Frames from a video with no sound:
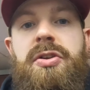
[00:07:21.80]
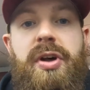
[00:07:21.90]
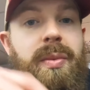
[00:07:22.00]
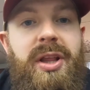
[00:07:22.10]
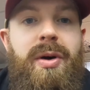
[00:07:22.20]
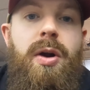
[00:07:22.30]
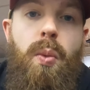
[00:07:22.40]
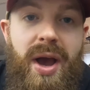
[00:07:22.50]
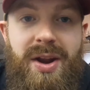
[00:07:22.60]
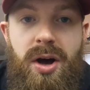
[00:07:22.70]
didn't really want to
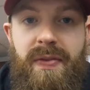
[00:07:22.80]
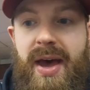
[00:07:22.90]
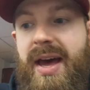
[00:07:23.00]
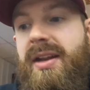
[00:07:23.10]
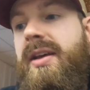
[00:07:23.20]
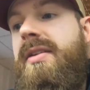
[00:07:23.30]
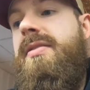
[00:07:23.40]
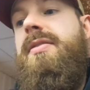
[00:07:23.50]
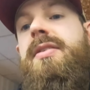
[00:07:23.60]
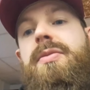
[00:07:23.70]
wait on that,
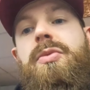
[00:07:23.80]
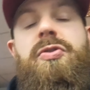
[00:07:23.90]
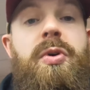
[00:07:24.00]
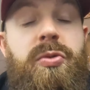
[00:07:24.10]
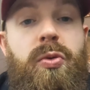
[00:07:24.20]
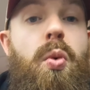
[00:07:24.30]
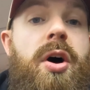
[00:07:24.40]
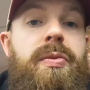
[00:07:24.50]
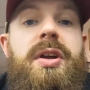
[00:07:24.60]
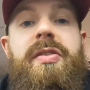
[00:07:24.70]
which was
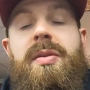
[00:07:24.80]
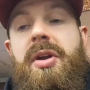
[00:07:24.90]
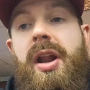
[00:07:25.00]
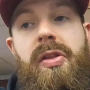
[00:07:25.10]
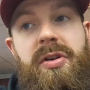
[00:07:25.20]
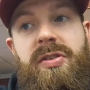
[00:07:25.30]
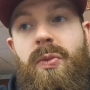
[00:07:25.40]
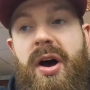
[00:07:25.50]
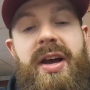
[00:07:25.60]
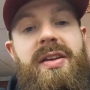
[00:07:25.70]
one reason. But another reason
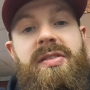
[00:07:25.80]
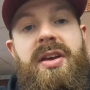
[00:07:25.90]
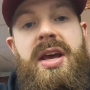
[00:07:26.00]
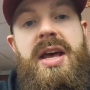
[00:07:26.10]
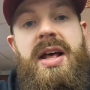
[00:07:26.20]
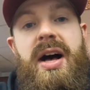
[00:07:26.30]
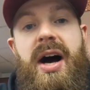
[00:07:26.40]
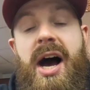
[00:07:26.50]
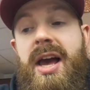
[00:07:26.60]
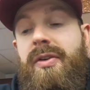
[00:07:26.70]
why is
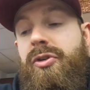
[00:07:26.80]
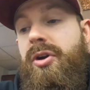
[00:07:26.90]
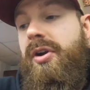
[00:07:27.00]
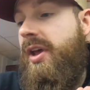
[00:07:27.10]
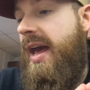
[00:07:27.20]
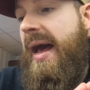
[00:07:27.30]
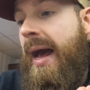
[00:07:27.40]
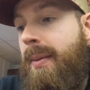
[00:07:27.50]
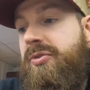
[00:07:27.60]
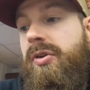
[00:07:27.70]
I have heard
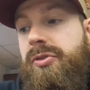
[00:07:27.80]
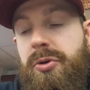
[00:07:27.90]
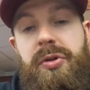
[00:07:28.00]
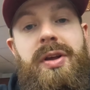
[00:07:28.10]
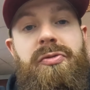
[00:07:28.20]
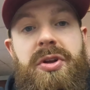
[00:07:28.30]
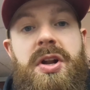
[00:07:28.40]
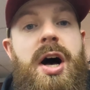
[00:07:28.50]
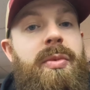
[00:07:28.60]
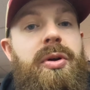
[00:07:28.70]
absolutely
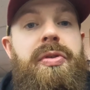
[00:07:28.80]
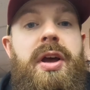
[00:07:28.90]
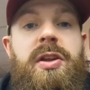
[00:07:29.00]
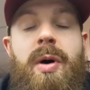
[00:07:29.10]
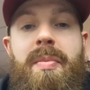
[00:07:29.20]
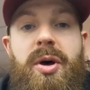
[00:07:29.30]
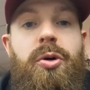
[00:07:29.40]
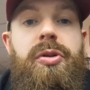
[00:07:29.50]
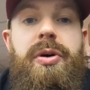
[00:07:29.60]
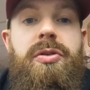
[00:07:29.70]
phenomenal things about
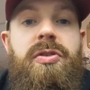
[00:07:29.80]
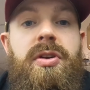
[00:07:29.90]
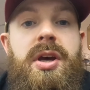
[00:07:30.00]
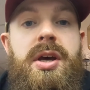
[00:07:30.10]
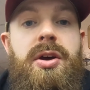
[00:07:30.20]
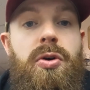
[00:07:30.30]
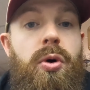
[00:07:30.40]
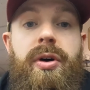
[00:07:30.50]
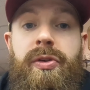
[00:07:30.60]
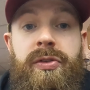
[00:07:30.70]
MetalCloak's
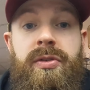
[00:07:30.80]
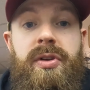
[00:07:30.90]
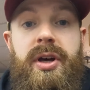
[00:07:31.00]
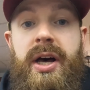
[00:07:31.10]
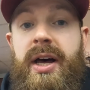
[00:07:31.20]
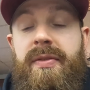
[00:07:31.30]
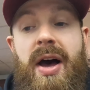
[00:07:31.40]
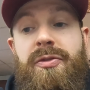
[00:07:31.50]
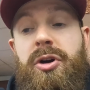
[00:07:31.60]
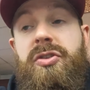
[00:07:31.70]
coils.
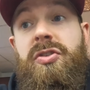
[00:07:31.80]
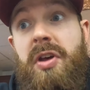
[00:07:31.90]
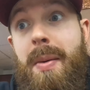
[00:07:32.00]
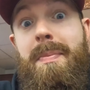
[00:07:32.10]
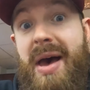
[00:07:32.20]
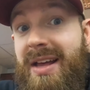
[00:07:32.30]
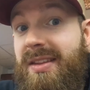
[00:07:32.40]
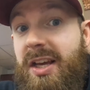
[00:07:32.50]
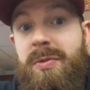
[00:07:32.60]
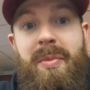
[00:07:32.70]
I've heard some bad
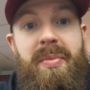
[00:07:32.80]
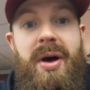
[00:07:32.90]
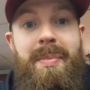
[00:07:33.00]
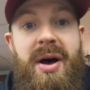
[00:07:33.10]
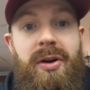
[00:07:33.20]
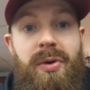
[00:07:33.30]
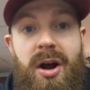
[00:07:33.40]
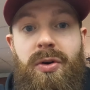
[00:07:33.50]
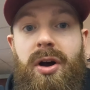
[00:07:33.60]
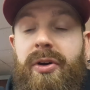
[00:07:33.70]
things about
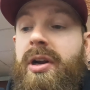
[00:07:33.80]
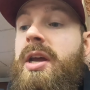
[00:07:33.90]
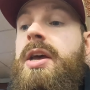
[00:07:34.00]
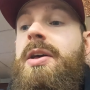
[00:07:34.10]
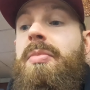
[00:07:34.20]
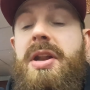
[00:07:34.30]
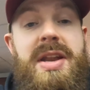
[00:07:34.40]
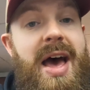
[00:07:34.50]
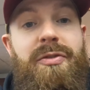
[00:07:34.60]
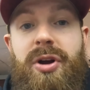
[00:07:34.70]
Rock Crawler, but
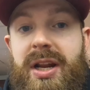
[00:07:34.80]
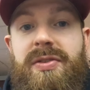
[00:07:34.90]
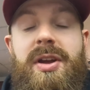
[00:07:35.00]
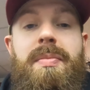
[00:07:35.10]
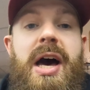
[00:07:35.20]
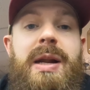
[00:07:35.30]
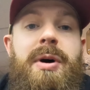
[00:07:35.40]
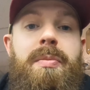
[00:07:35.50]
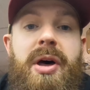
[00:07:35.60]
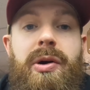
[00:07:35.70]
never anything bad
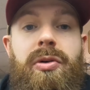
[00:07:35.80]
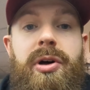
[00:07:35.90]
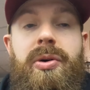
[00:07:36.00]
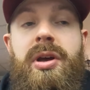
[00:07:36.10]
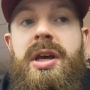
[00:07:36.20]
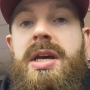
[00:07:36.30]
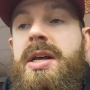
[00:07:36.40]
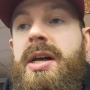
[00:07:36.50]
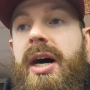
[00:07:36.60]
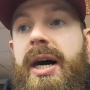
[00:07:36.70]
about MetalCloak.
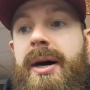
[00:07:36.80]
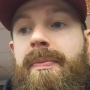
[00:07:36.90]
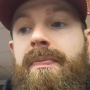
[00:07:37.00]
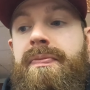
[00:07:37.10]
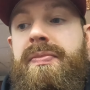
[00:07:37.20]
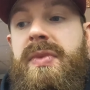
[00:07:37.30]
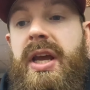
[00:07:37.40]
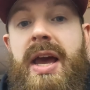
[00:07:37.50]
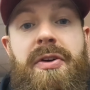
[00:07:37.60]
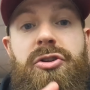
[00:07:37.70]
And
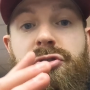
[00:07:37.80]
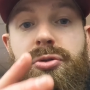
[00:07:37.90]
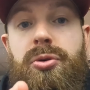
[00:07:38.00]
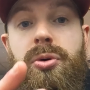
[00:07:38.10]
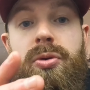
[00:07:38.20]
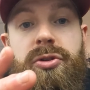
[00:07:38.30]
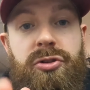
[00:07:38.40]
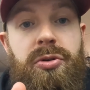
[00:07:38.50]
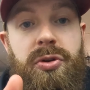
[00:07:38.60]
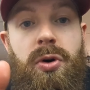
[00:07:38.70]
they're true
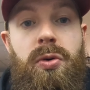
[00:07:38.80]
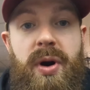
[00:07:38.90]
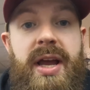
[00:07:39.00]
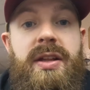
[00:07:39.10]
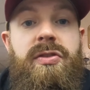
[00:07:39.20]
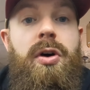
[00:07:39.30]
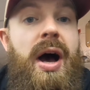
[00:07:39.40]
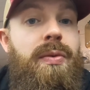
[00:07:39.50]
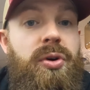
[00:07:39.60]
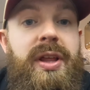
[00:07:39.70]
dual rate, so
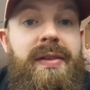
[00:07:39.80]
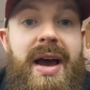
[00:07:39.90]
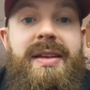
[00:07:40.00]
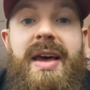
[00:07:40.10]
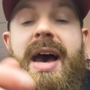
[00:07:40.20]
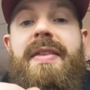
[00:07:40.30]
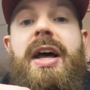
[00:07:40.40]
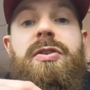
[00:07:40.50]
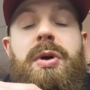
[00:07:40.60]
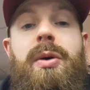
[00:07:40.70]
I really like that.
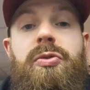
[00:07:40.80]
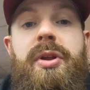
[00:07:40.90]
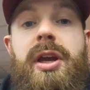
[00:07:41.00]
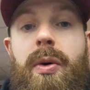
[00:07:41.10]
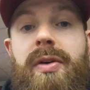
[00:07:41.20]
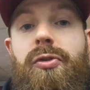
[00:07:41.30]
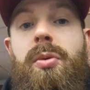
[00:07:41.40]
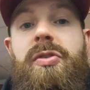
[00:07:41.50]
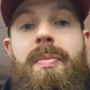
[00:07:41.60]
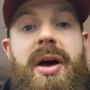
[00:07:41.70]
That's what I was really going for,
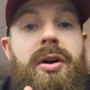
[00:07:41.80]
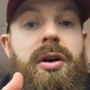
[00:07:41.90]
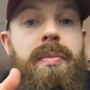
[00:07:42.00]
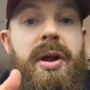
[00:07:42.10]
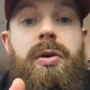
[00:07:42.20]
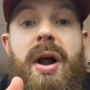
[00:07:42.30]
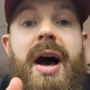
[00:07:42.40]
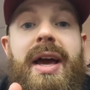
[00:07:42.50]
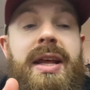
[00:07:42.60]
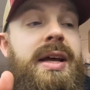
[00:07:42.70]
was a better
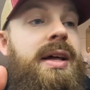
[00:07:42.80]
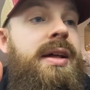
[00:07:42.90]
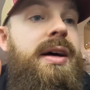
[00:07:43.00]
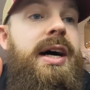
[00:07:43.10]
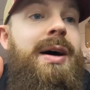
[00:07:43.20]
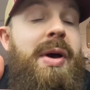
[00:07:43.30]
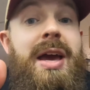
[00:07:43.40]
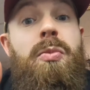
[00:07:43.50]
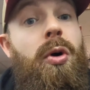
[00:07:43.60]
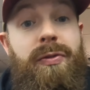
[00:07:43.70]
ride,
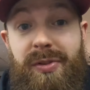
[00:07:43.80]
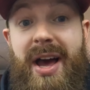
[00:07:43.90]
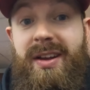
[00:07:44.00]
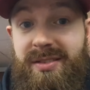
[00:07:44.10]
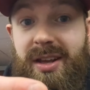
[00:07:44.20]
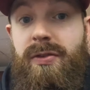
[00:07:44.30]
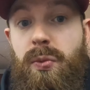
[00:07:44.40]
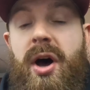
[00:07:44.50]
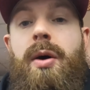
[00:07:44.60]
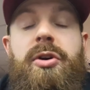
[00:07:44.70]
and more flex as
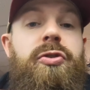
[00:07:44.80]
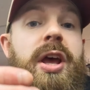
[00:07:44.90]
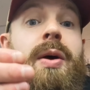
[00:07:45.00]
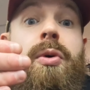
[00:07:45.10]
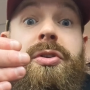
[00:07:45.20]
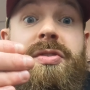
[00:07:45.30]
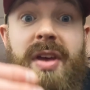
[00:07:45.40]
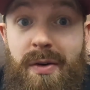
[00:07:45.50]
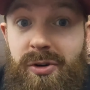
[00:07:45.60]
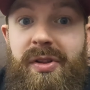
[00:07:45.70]
well, which it will
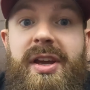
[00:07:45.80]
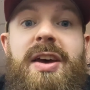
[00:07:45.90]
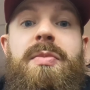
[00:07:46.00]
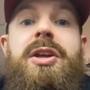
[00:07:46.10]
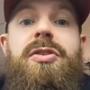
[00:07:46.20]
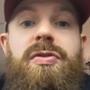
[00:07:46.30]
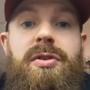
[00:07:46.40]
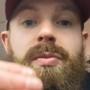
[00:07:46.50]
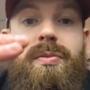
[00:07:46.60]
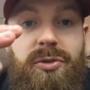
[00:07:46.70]
definitely give me just
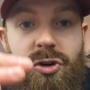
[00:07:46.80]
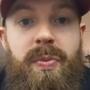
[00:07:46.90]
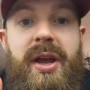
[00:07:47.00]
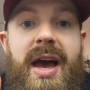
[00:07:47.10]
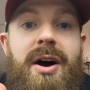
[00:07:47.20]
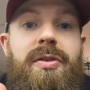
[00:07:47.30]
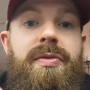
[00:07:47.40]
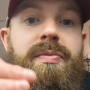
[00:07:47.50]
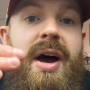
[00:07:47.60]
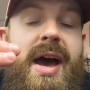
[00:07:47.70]
from drooping out
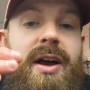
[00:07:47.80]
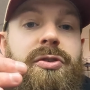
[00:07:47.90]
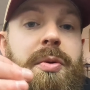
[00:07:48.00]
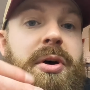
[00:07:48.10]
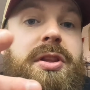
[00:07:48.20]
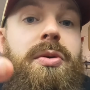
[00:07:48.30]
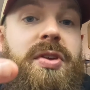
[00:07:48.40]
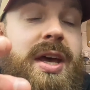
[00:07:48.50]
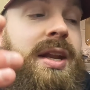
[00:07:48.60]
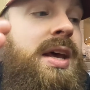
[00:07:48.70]
my axle to put those
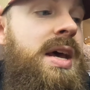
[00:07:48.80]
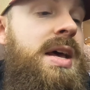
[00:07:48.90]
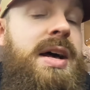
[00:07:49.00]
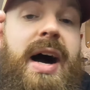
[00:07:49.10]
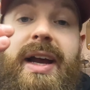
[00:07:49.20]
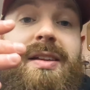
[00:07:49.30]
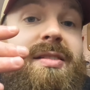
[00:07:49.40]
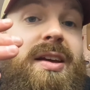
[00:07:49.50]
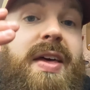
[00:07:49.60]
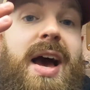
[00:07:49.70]
in. I can
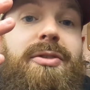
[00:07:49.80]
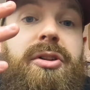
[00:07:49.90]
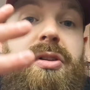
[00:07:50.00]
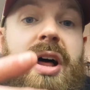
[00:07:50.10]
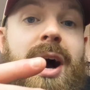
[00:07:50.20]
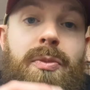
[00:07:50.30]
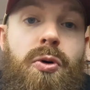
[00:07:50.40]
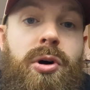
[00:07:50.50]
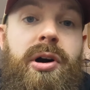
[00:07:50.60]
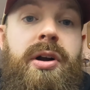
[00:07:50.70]
see they have a lot
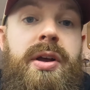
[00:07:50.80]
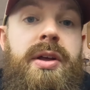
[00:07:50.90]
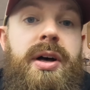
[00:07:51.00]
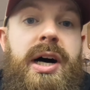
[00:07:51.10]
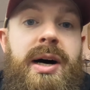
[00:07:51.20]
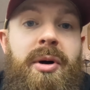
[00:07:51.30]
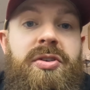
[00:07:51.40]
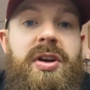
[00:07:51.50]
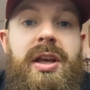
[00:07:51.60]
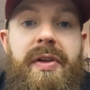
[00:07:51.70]
more
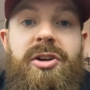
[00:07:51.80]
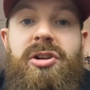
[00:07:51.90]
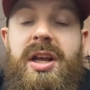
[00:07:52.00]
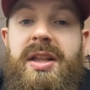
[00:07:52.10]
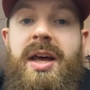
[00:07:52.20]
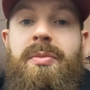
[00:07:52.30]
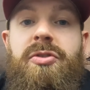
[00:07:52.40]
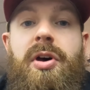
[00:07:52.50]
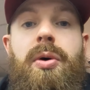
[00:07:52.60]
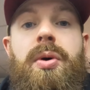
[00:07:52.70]
articulation in them.
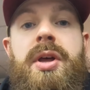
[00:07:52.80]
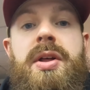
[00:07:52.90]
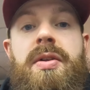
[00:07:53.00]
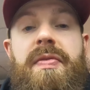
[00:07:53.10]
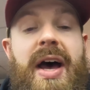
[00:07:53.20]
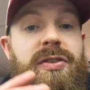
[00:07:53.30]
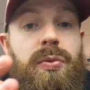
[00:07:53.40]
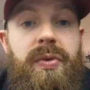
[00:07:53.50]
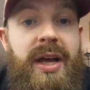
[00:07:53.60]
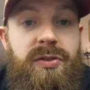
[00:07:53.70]
So that's
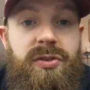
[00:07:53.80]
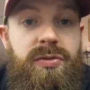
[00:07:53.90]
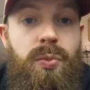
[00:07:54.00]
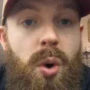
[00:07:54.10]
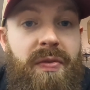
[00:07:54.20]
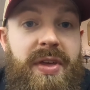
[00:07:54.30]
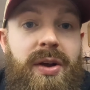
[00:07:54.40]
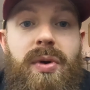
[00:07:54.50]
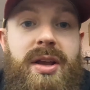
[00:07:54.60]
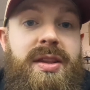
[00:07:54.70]
one
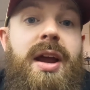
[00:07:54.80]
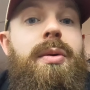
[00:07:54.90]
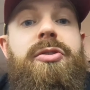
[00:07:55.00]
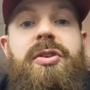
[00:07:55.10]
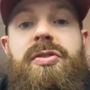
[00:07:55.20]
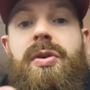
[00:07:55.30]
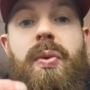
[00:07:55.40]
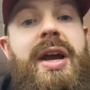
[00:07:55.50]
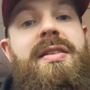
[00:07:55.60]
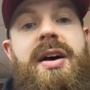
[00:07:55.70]
thing right there, is just the
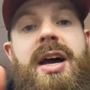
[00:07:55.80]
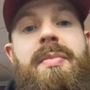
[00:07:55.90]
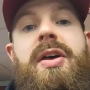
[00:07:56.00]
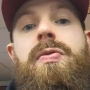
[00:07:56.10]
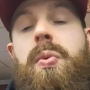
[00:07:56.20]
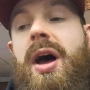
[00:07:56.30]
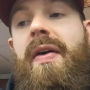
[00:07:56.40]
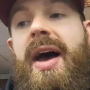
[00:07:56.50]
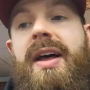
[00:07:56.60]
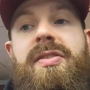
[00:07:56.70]
wait time as well
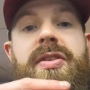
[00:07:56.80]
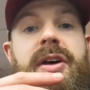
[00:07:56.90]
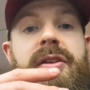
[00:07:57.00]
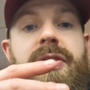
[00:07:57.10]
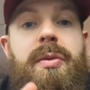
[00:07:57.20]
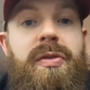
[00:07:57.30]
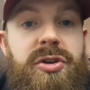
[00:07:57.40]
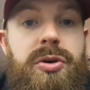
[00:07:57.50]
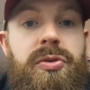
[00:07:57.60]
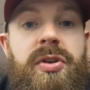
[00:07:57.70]
as the
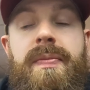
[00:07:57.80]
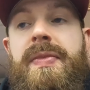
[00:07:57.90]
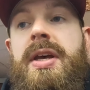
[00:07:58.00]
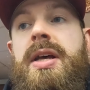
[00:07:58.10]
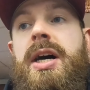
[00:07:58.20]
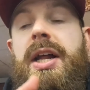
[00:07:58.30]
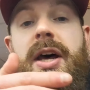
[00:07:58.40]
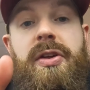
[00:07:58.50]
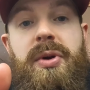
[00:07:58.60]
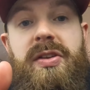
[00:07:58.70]
reviews.
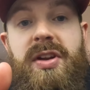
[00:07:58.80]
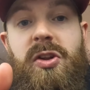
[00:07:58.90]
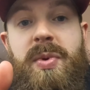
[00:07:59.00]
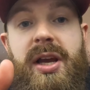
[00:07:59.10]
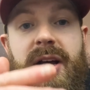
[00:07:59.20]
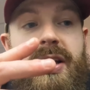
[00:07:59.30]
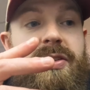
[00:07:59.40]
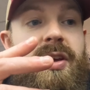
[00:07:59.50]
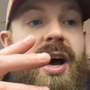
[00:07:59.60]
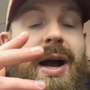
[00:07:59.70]
Another reason is
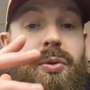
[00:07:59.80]
because I